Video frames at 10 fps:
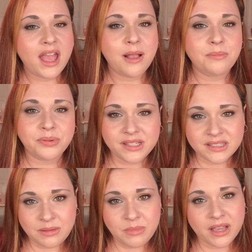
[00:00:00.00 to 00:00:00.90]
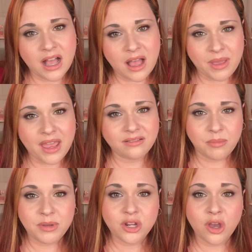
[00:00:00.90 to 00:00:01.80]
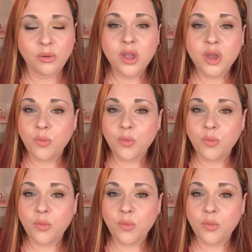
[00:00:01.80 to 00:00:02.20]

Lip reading: and please leave me a comment and let me know